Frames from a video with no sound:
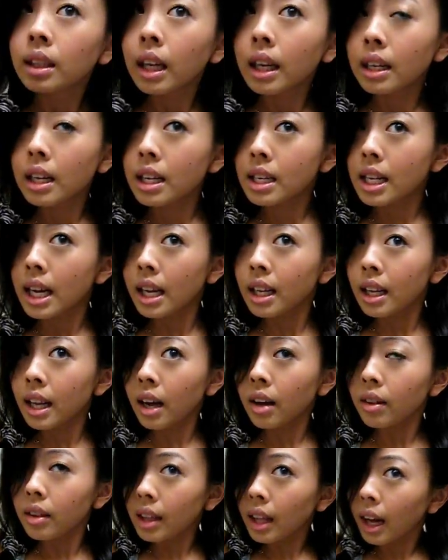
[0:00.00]
And then take
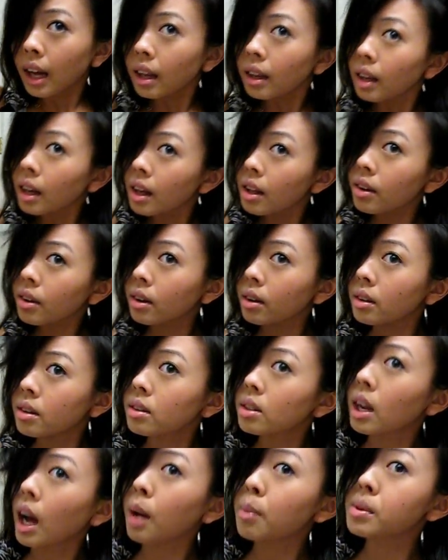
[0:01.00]
out that other
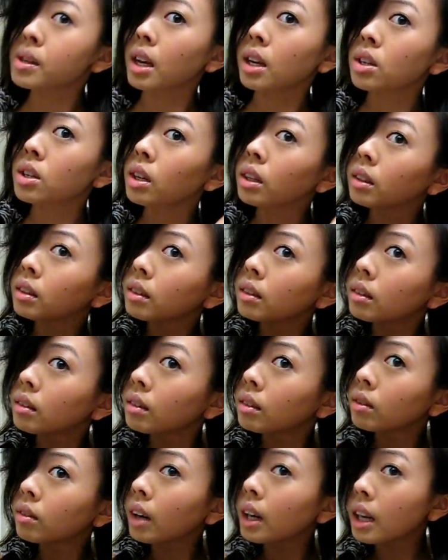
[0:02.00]
top section
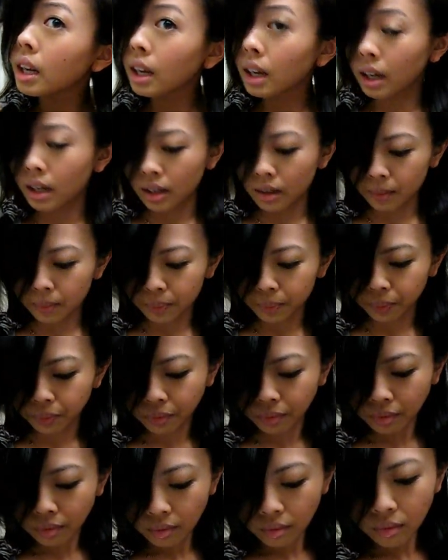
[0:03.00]
right here.
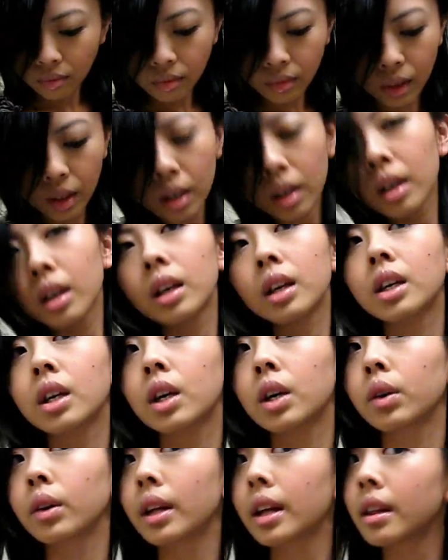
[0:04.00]

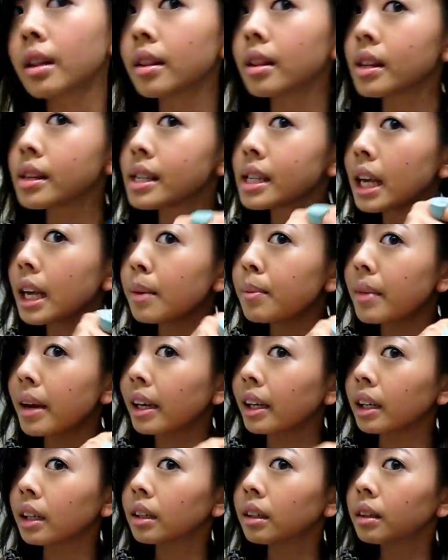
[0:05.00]
Curl it in the same
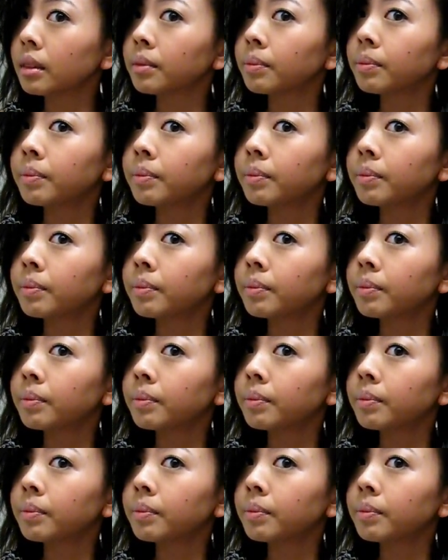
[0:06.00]
manner.